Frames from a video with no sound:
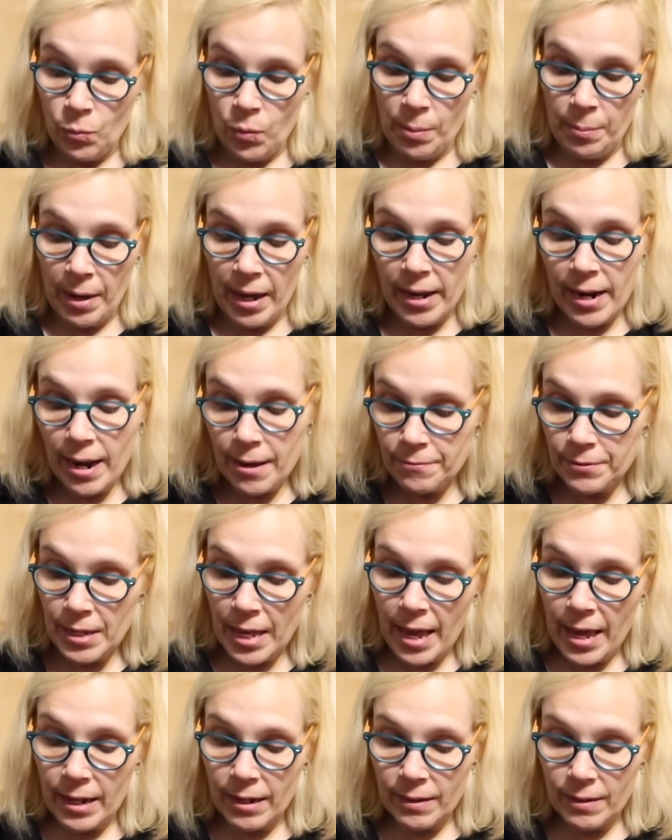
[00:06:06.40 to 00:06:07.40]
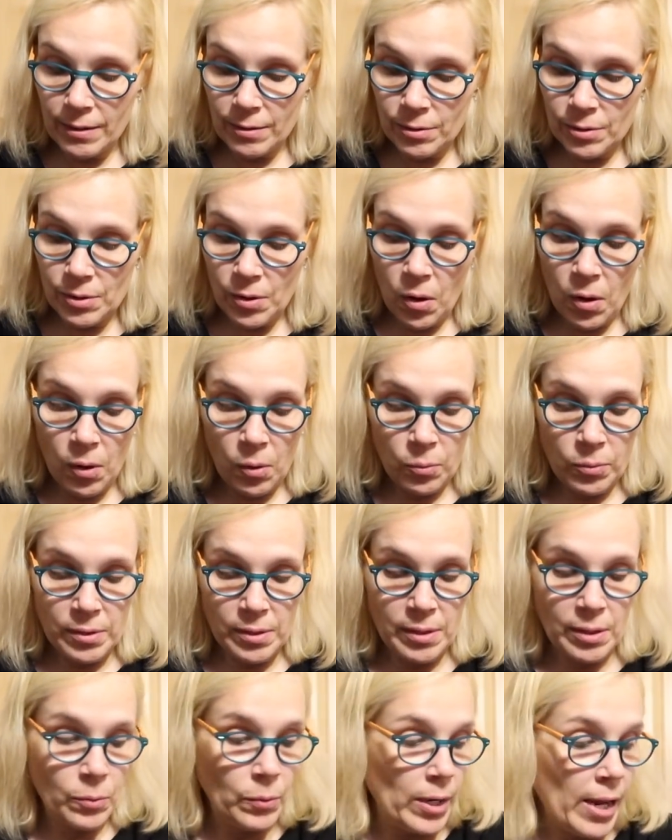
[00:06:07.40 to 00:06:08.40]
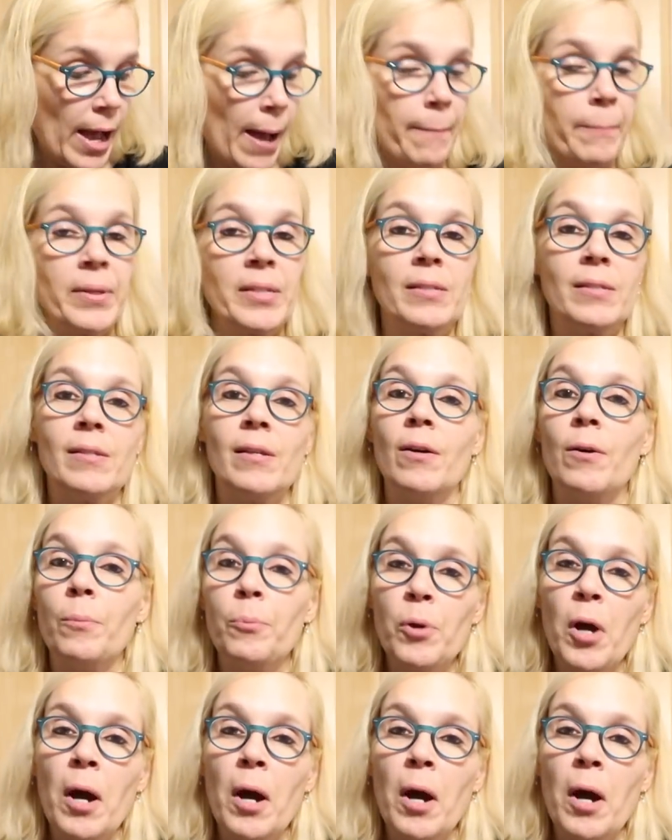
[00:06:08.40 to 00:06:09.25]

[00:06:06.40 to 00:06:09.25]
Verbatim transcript: You might have to add a little salt. We'll see what happens though.